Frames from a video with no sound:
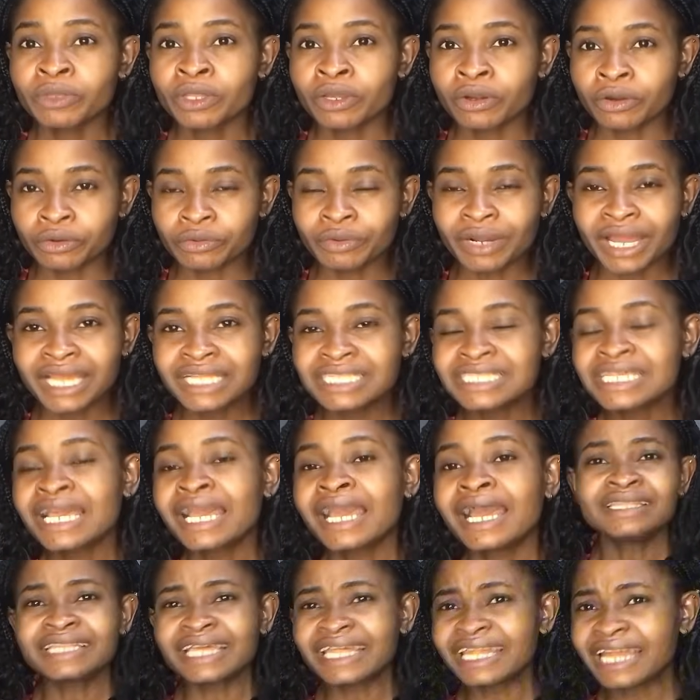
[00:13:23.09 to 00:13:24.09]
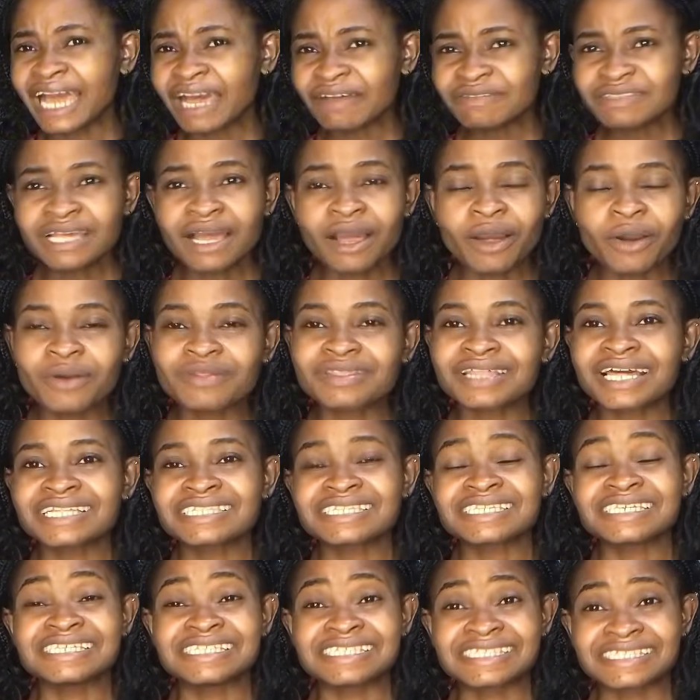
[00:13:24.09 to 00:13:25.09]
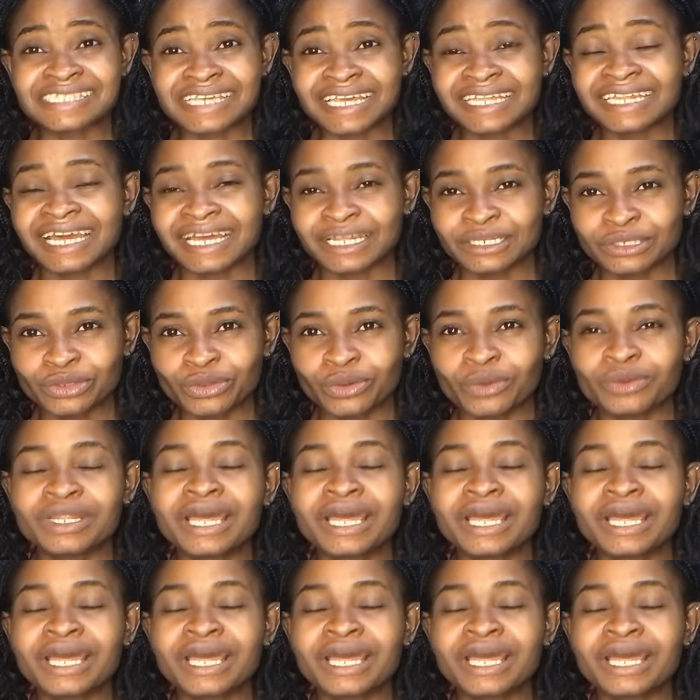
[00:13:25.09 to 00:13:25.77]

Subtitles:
All right, then after all that is said and done,